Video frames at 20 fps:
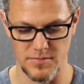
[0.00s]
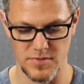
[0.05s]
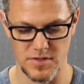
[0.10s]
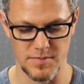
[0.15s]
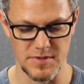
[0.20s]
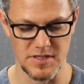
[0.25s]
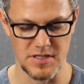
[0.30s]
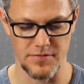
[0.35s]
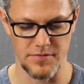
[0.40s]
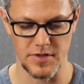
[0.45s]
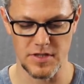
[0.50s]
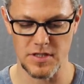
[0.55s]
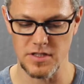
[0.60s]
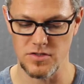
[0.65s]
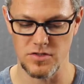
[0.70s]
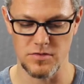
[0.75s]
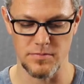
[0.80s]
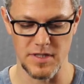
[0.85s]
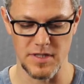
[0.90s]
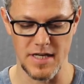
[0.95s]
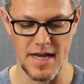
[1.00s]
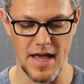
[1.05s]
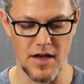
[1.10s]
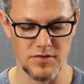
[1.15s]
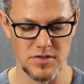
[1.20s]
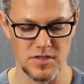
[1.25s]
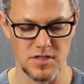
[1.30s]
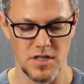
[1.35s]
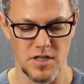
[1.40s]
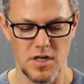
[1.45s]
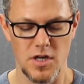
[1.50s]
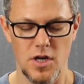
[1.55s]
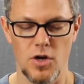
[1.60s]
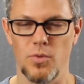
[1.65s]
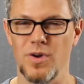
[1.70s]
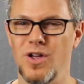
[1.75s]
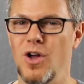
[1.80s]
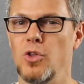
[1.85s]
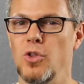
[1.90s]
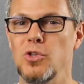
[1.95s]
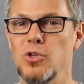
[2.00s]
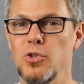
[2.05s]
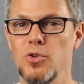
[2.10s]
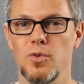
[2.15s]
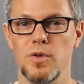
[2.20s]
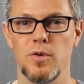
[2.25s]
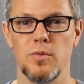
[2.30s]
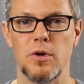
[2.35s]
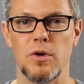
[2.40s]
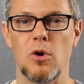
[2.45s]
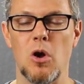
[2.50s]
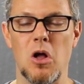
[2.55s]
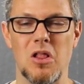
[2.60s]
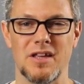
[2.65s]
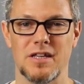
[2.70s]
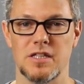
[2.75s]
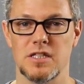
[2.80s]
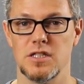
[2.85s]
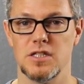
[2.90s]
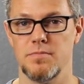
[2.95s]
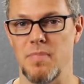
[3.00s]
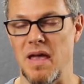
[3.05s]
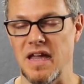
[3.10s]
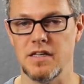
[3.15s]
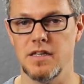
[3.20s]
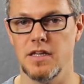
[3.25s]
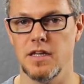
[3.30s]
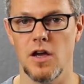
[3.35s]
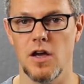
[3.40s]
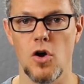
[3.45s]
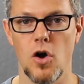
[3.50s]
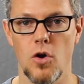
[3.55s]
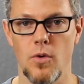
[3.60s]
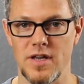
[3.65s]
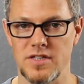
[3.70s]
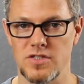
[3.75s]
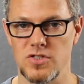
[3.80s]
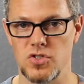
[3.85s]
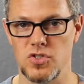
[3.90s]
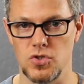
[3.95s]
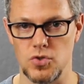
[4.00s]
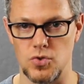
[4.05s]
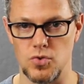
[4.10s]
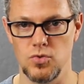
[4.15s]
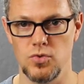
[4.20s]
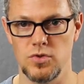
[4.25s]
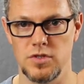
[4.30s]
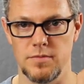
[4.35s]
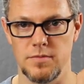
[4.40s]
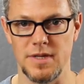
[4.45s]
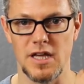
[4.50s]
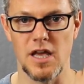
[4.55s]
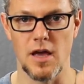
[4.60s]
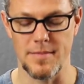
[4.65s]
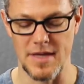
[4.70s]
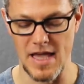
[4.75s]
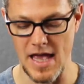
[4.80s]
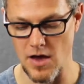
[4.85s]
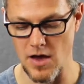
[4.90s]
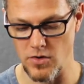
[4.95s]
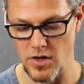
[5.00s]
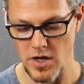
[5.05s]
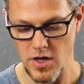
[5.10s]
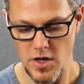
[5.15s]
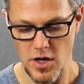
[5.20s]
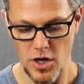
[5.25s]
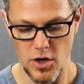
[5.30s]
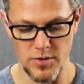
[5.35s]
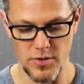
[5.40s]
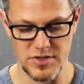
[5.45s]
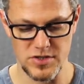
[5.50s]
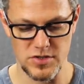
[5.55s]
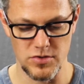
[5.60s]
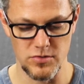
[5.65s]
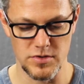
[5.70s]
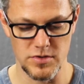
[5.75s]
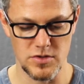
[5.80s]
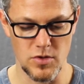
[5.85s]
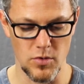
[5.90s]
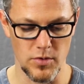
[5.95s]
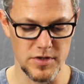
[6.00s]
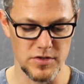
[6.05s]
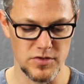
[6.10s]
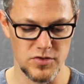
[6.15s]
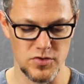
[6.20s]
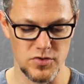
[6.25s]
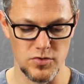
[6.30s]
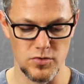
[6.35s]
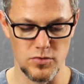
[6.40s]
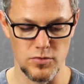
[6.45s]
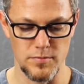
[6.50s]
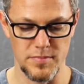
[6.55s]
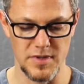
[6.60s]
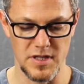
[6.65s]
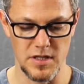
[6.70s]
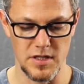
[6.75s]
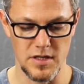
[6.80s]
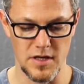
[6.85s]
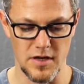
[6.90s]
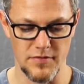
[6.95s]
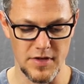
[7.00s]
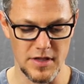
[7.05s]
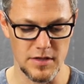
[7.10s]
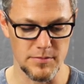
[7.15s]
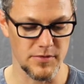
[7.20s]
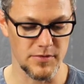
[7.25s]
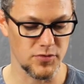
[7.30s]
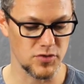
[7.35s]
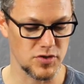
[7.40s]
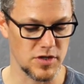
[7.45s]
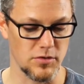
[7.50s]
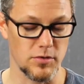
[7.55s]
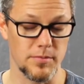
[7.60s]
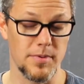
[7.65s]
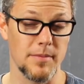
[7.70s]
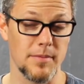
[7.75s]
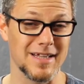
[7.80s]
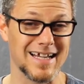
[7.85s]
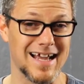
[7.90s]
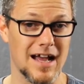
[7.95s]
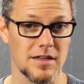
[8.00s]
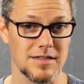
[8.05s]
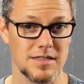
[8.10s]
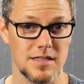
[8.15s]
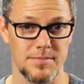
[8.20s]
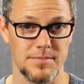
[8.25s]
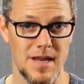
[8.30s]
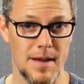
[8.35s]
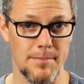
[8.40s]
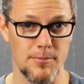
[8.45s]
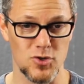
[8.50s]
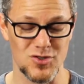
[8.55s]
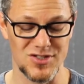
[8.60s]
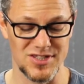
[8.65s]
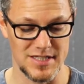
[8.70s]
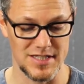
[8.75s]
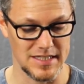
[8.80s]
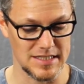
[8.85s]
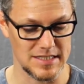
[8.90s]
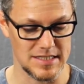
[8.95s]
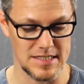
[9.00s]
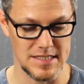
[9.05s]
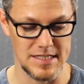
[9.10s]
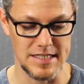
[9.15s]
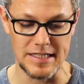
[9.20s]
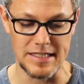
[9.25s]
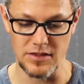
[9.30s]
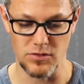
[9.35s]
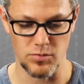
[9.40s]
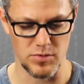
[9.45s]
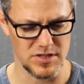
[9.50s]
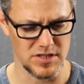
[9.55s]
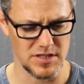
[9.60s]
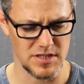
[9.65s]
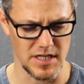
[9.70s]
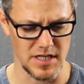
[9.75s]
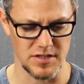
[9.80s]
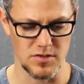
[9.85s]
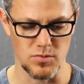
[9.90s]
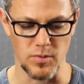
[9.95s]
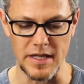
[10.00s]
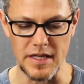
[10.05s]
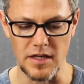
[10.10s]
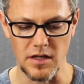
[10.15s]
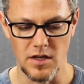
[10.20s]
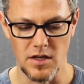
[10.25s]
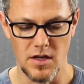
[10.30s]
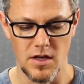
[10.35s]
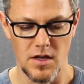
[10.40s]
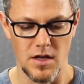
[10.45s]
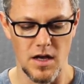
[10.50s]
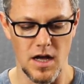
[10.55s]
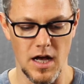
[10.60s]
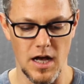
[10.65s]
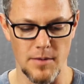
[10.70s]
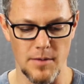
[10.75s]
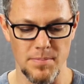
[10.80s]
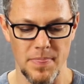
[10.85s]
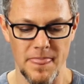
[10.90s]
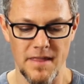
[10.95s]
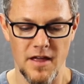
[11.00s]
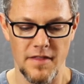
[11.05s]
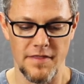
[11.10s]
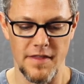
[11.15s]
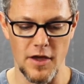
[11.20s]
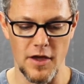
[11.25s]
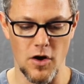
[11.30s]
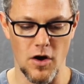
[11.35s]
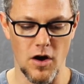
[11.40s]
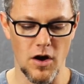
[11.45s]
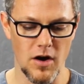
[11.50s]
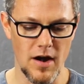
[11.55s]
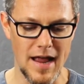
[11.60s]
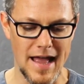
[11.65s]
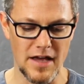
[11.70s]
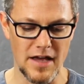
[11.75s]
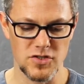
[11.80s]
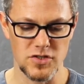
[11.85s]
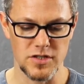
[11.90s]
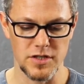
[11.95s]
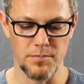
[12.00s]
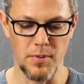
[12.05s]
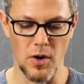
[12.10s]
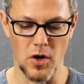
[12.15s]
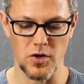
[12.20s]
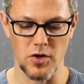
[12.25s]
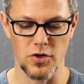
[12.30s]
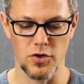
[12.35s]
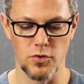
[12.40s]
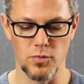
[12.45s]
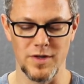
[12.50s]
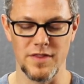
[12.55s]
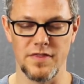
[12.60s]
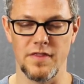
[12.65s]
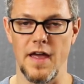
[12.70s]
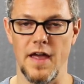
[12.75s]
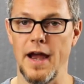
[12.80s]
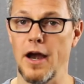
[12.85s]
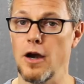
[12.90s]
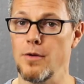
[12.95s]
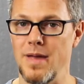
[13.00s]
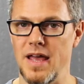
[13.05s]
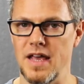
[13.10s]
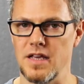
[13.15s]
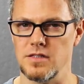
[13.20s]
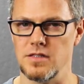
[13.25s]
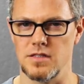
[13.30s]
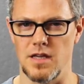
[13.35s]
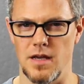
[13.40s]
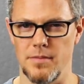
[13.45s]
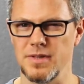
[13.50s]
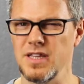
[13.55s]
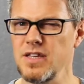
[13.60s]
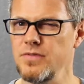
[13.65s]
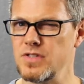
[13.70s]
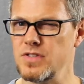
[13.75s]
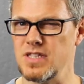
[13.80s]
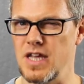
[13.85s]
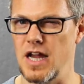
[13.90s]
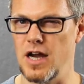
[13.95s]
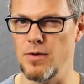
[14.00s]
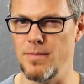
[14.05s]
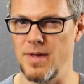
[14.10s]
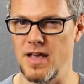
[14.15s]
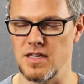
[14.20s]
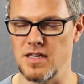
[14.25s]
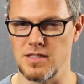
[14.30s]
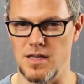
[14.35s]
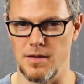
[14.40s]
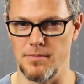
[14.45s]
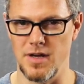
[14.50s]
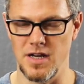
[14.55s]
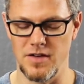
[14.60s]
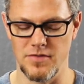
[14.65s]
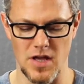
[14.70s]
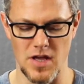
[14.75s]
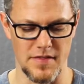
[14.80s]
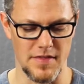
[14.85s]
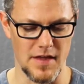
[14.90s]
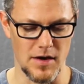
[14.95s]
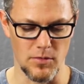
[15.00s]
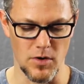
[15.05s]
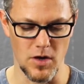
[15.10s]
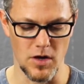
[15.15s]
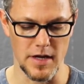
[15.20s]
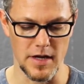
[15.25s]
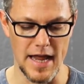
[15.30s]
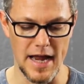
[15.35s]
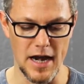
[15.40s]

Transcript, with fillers: specifically to be announced. We all knew and we were all expecting OS 2 to be coming out. OS 2 is going to be available for general public on September 16th, which is next week. They are actually partnered with Hermes. I believe it's Hermes. I might have gotten that wrong.